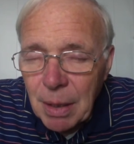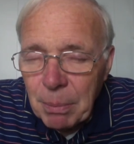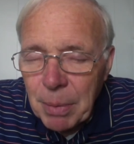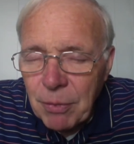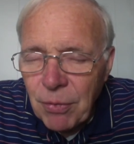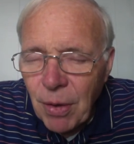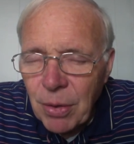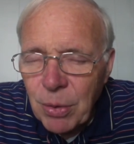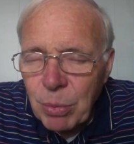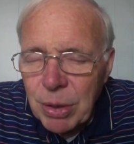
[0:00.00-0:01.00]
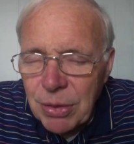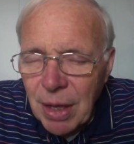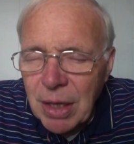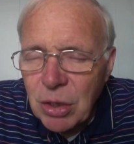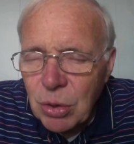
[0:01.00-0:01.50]
But Father, we
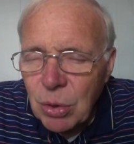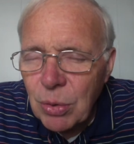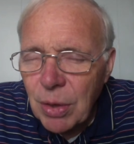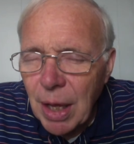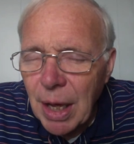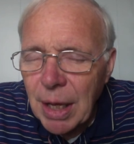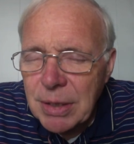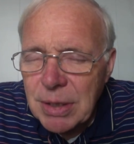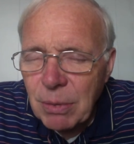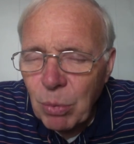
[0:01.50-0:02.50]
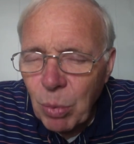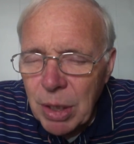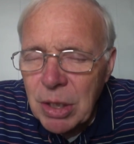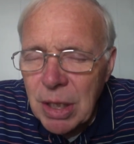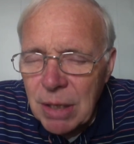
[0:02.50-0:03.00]
thank you that
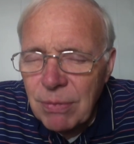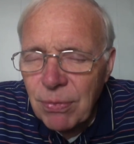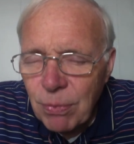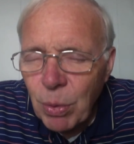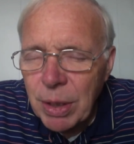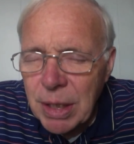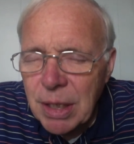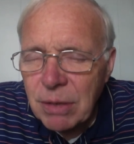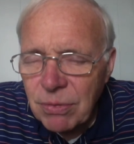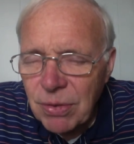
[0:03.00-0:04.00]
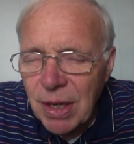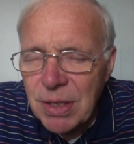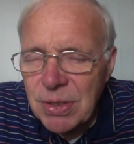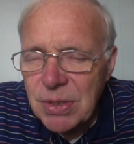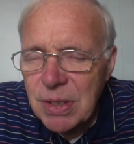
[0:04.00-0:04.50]
when he, when he
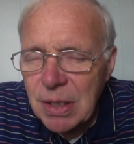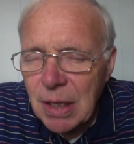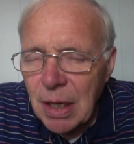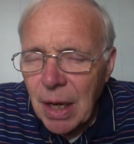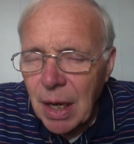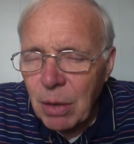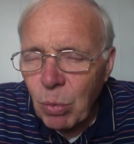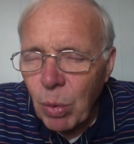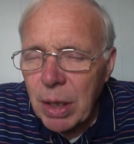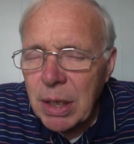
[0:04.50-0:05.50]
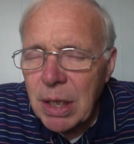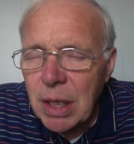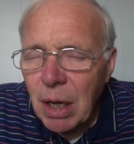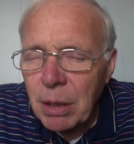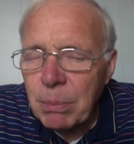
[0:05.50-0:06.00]
confessed and when he
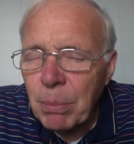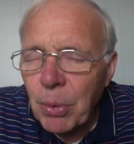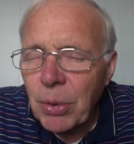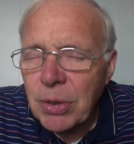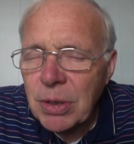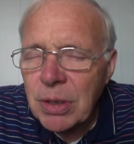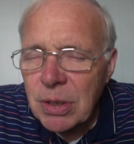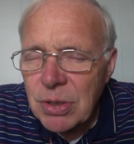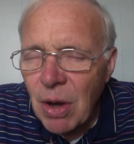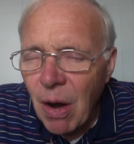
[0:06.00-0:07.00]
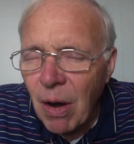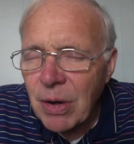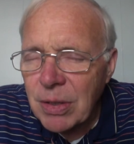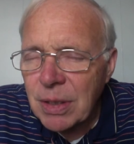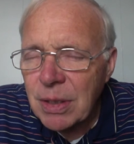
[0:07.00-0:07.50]
unburdened his
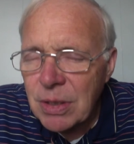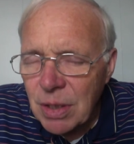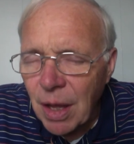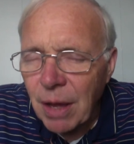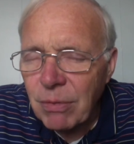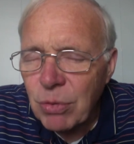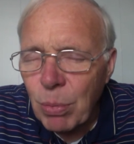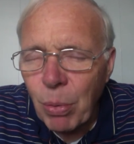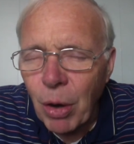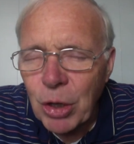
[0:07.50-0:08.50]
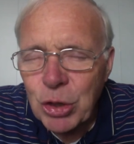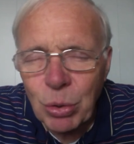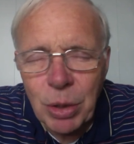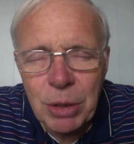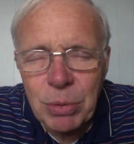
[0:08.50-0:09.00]
heart and his life, you brought
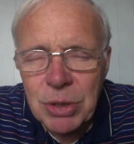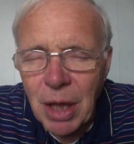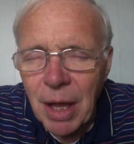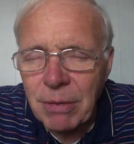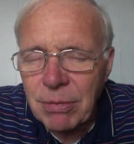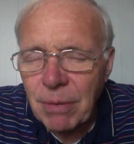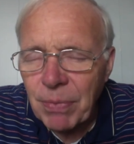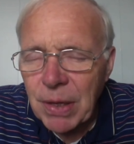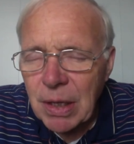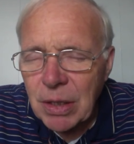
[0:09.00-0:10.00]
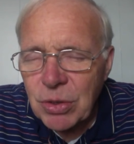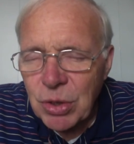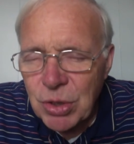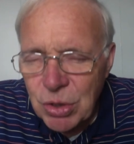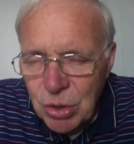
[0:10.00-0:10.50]
joy to his life,
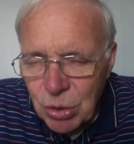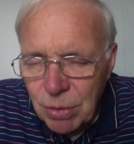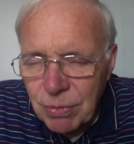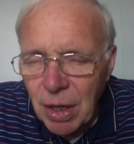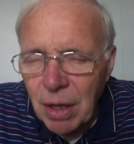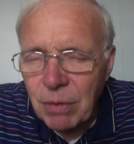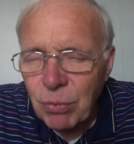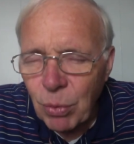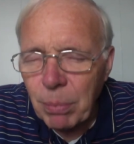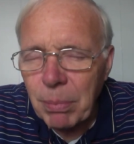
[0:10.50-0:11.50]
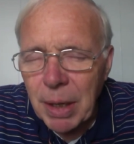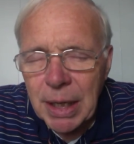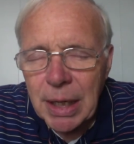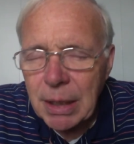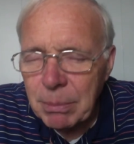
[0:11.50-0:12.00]
just as you have done for
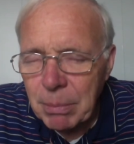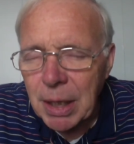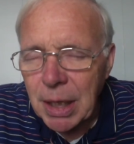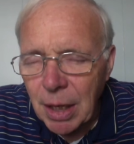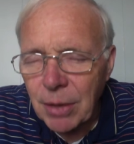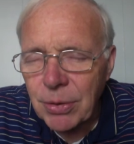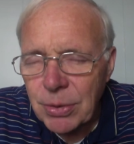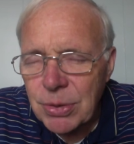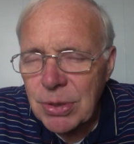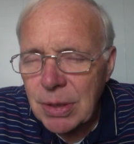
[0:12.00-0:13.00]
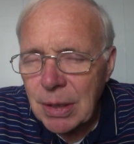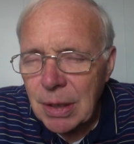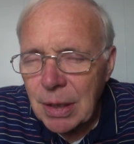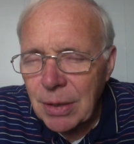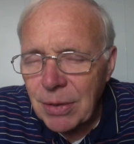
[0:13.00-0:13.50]
many, many others.
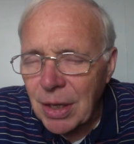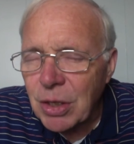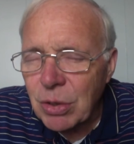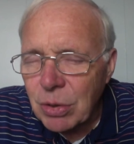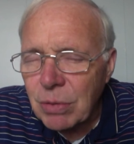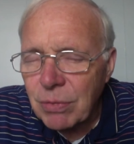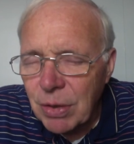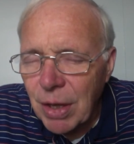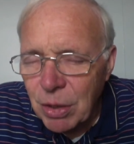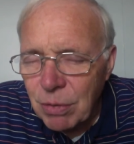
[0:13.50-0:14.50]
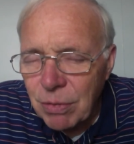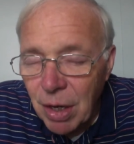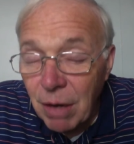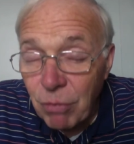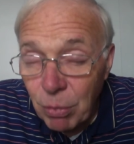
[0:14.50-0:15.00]
Thank you, you that you've
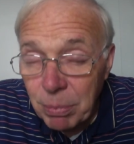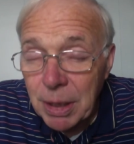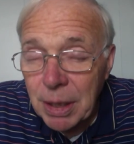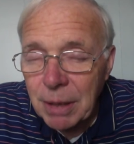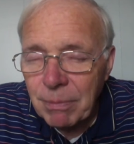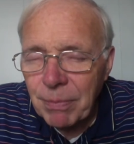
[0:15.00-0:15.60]
done it for me.